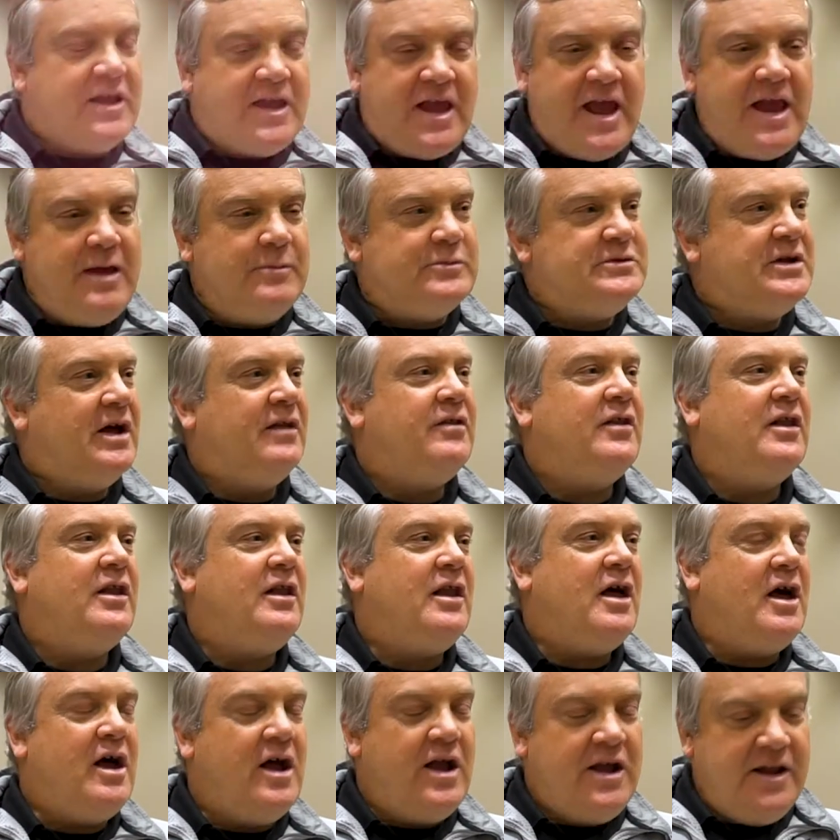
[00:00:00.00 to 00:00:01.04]
game's on the
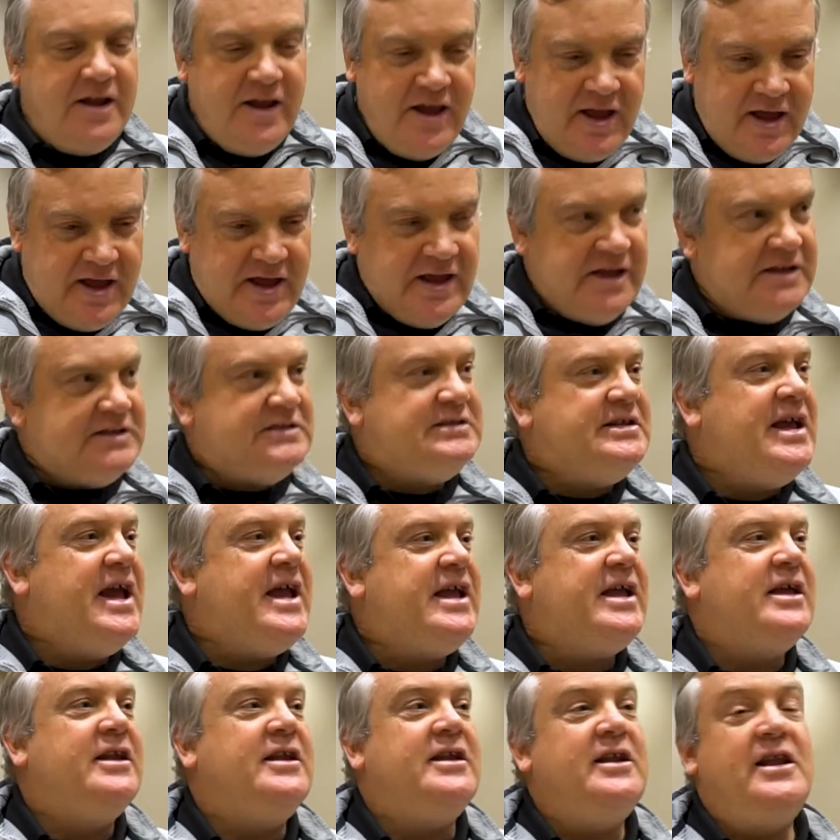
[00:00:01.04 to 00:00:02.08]
line, he's
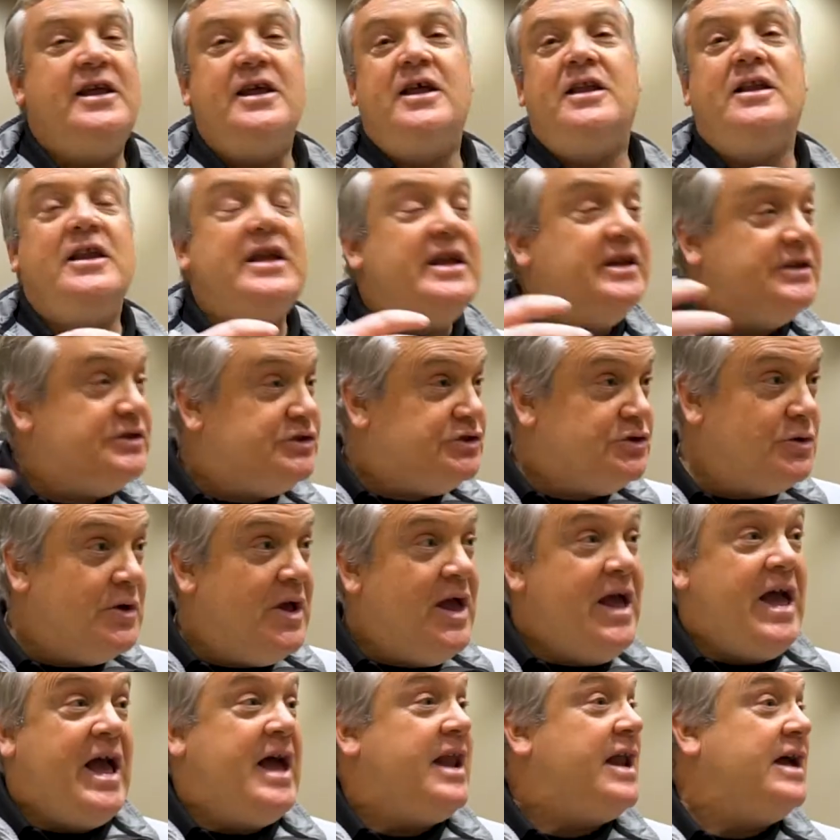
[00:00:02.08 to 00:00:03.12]
taking it in,
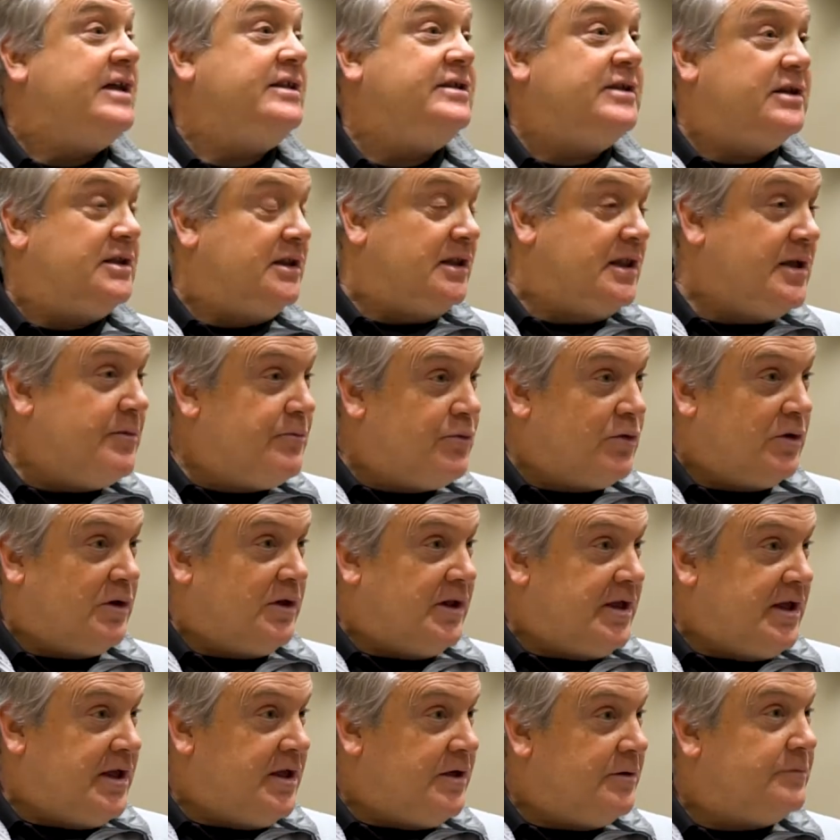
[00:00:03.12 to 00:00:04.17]
and I
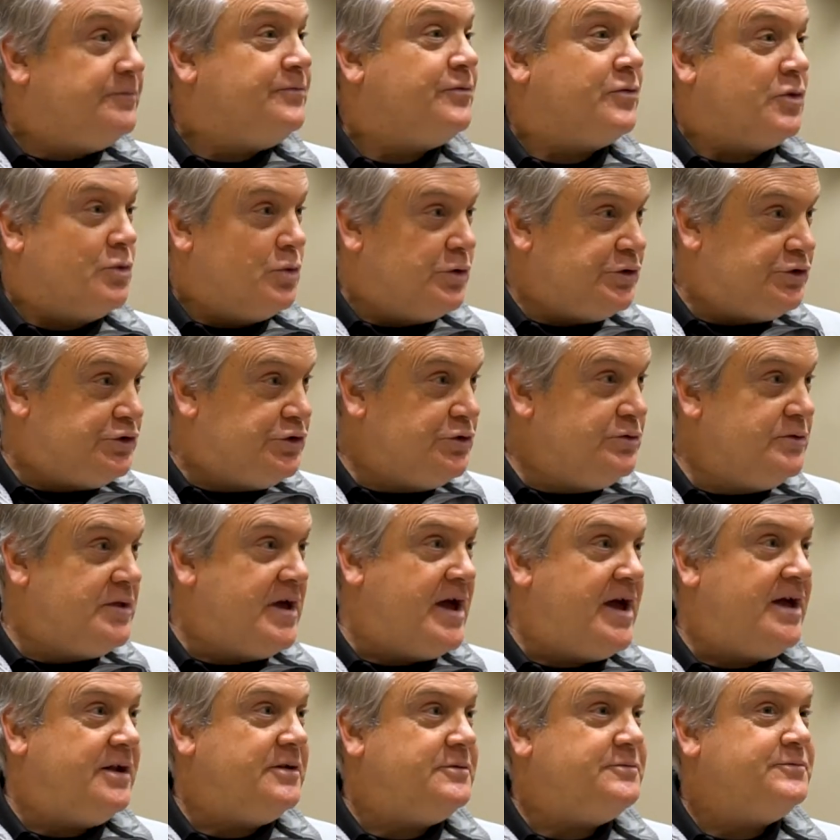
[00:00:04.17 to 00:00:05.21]
deliberately would do
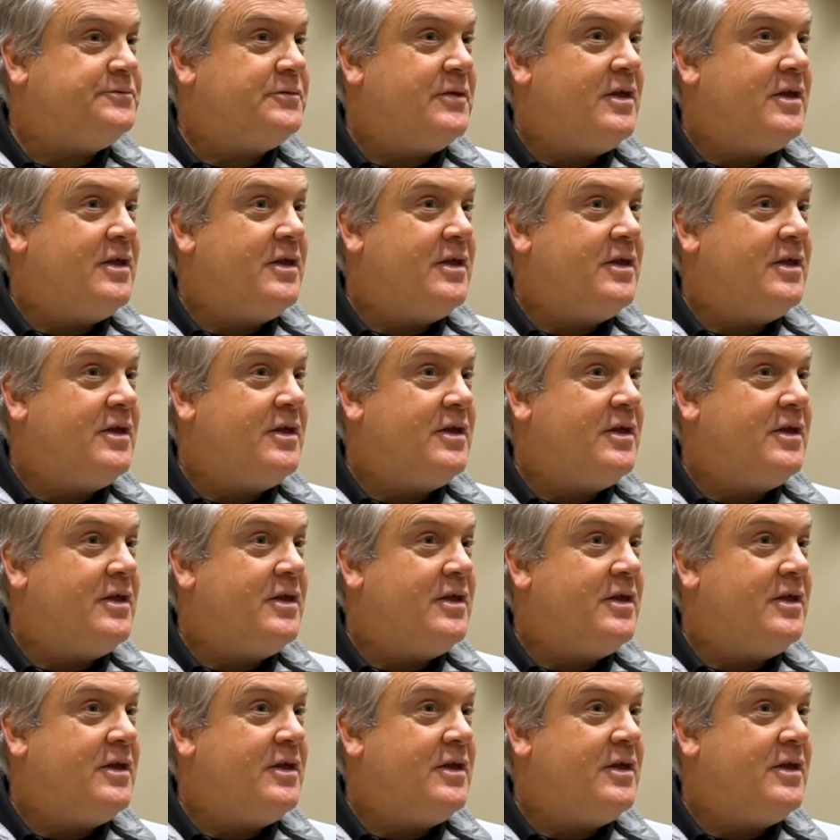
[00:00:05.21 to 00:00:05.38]
that.